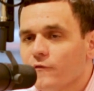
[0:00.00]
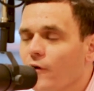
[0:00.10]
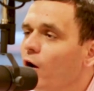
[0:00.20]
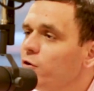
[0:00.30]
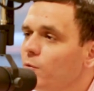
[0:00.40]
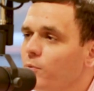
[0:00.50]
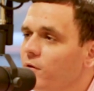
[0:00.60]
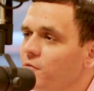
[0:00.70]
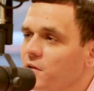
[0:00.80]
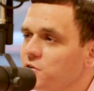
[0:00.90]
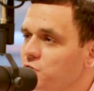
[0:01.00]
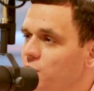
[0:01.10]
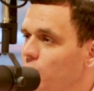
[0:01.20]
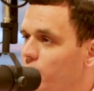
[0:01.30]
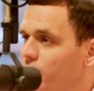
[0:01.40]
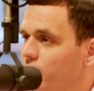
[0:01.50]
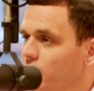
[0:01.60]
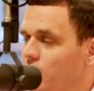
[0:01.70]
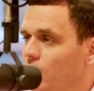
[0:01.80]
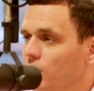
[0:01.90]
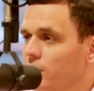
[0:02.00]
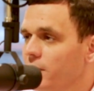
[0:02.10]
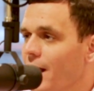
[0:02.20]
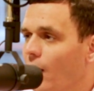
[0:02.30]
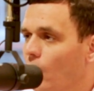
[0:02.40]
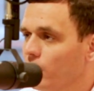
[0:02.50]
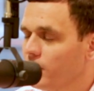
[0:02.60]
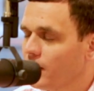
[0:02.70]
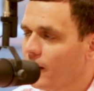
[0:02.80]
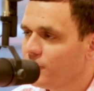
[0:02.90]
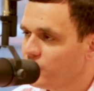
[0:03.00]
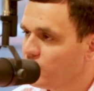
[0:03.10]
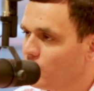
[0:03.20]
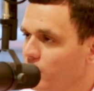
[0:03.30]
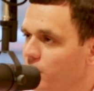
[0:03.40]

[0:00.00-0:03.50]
for underprivileged youth, not only obviously we're